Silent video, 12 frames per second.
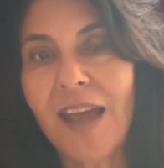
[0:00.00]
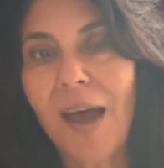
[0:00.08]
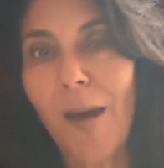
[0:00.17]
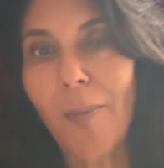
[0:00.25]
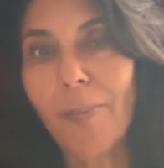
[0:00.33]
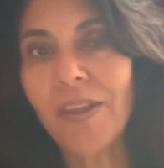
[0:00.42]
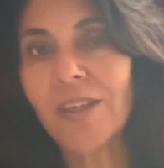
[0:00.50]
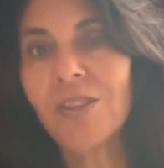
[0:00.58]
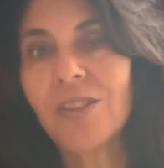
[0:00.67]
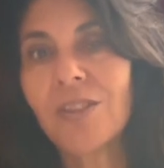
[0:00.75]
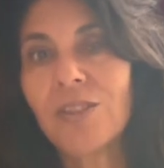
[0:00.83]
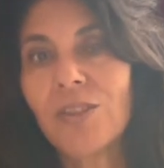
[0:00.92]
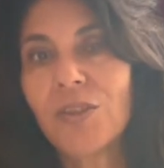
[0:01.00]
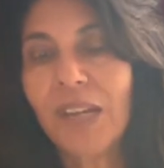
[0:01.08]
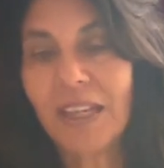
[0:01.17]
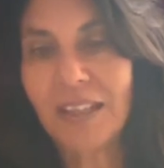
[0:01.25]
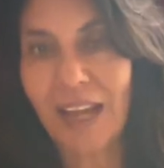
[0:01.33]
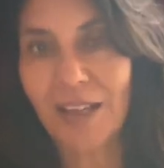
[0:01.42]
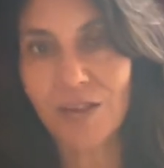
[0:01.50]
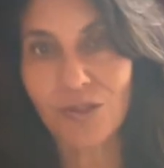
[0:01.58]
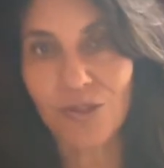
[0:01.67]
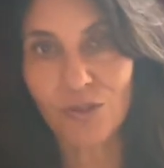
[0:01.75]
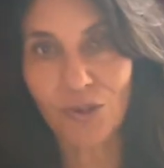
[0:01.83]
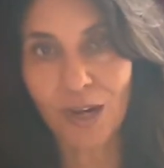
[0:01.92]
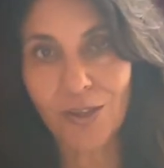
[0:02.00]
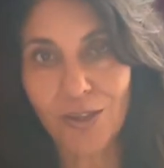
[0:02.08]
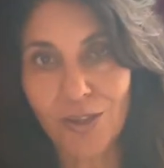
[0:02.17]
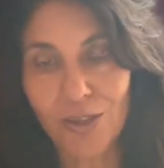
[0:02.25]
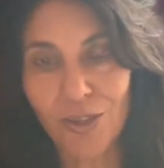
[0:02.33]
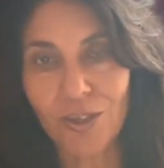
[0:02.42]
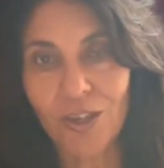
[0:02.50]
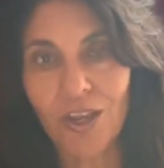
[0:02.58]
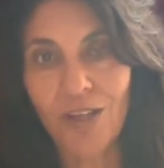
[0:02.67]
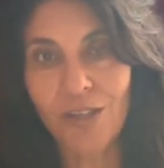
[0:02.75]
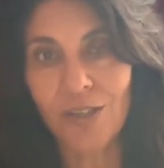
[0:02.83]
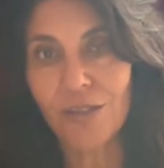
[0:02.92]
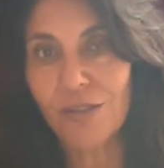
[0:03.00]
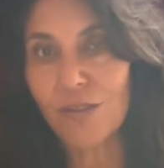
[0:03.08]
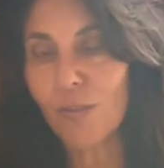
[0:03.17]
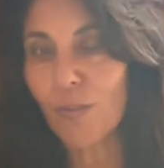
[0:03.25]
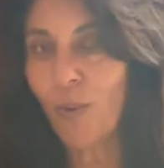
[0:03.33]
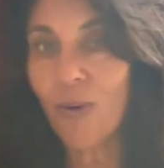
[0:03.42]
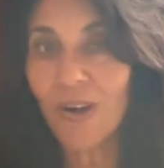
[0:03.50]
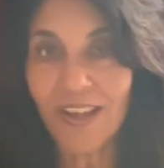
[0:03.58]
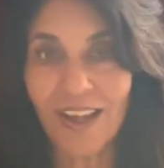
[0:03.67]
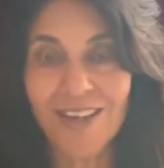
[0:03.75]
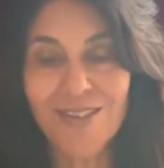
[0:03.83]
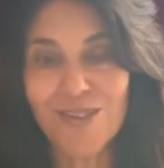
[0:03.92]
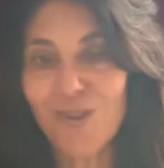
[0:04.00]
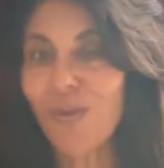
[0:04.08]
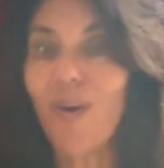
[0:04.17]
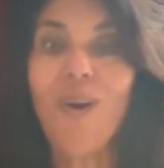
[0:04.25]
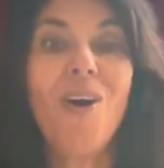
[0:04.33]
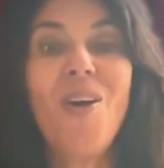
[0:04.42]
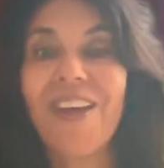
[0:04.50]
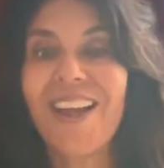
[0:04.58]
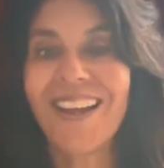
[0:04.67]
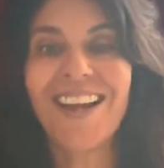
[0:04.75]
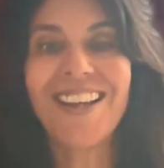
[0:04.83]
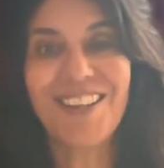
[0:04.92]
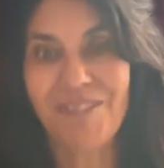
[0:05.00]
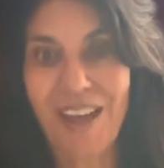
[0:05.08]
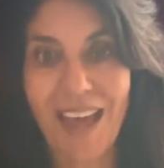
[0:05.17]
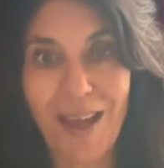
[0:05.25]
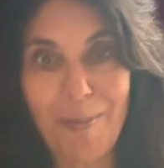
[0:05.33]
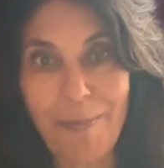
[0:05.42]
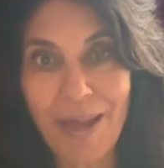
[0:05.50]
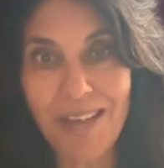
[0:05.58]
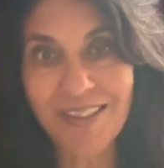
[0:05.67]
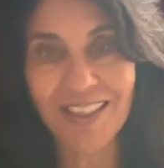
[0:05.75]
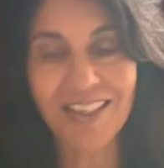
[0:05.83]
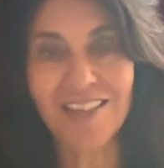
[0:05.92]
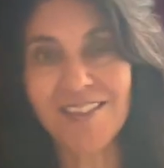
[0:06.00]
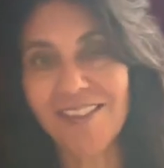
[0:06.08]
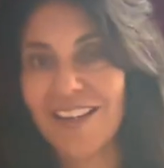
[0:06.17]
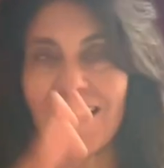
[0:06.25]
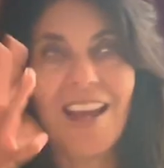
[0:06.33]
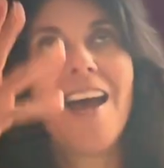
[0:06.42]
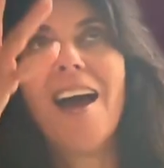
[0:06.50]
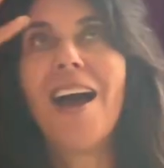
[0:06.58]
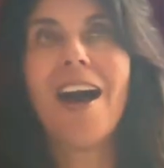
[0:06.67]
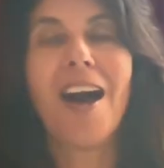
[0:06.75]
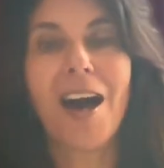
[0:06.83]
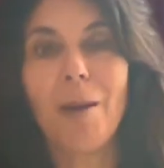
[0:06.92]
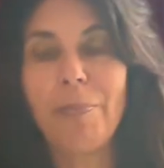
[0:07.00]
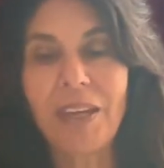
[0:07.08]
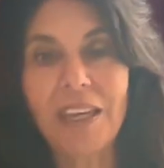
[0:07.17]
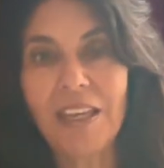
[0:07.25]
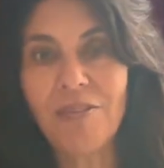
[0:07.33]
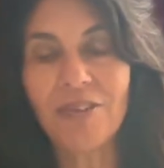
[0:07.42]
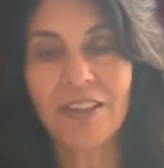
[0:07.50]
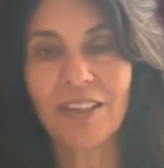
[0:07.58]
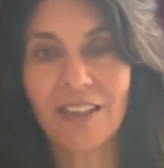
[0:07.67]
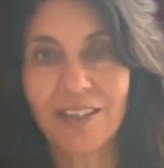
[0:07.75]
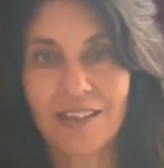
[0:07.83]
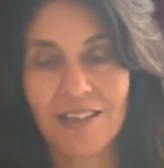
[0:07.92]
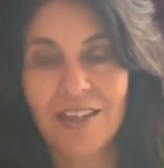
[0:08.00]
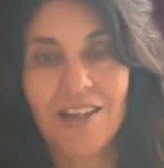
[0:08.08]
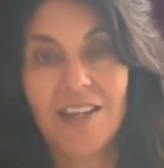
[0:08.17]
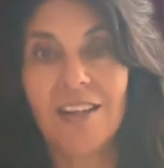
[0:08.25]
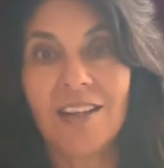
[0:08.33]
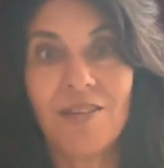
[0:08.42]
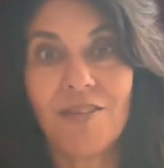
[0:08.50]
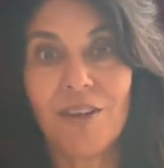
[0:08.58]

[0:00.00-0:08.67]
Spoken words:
helping create that structure to support us through all that kind of messiness and upheavaling and kind of